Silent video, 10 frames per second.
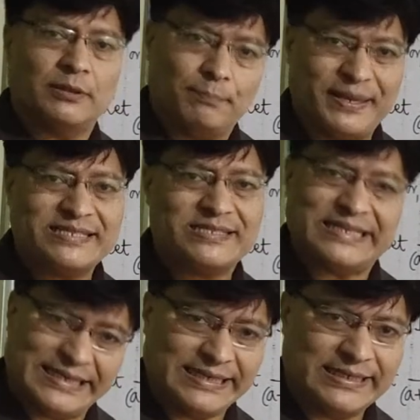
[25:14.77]
the
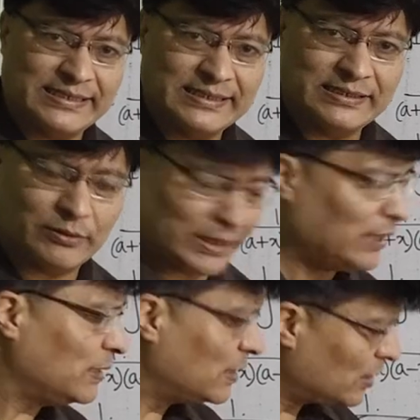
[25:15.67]
base e.
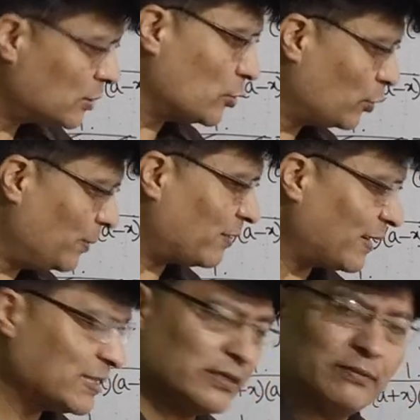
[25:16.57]
Okay, so you may
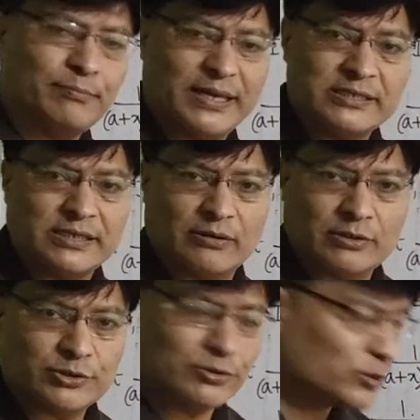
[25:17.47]
write here base e
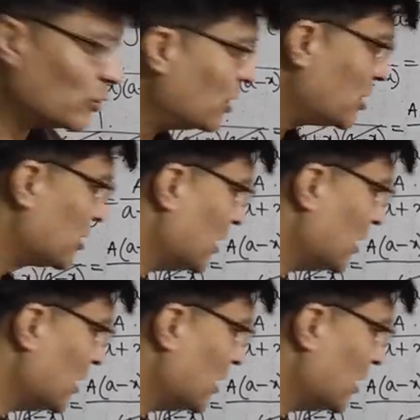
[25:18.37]
also. So this is